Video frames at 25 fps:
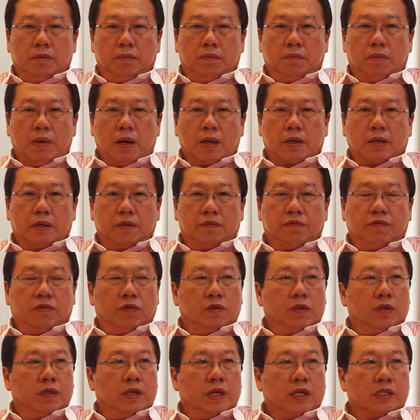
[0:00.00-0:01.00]
market for
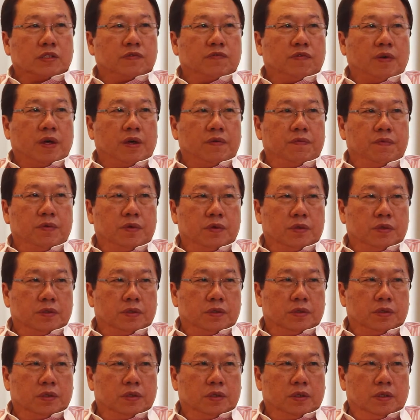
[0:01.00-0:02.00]
the next 5 years
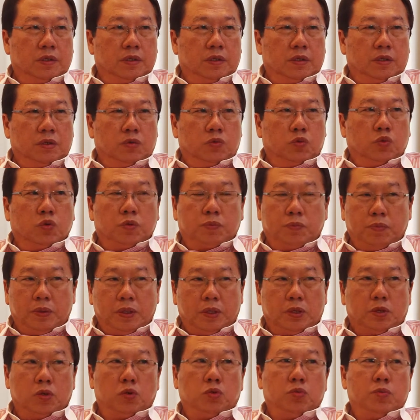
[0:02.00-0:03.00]
would be
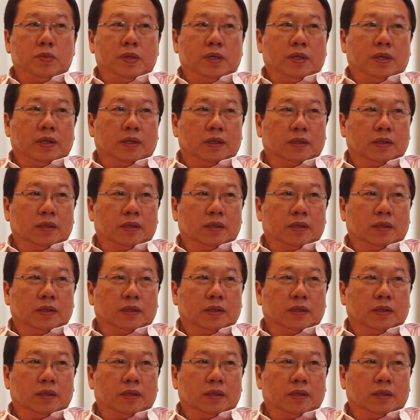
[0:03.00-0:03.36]
gloomy.